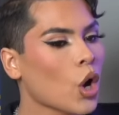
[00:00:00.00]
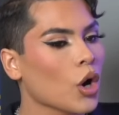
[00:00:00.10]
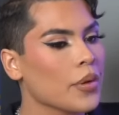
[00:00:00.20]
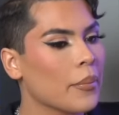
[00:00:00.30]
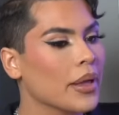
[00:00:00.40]

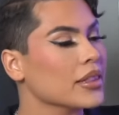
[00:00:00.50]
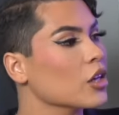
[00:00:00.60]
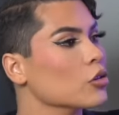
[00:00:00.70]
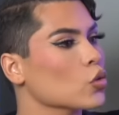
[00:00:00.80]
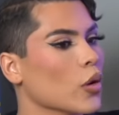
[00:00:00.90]

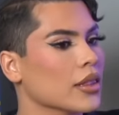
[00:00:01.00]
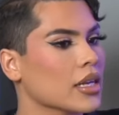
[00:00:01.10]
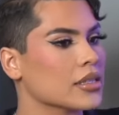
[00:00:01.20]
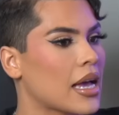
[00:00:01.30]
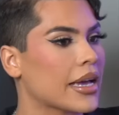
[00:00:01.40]
Obviamente nos
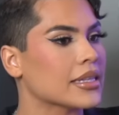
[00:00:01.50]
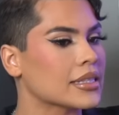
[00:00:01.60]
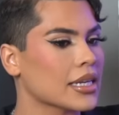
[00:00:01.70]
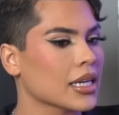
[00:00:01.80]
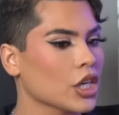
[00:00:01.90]
cuentas that it
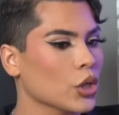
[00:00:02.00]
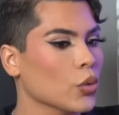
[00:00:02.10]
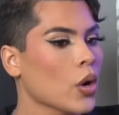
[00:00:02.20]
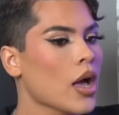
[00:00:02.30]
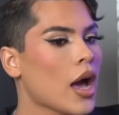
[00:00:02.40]
took
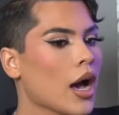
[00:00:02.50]
you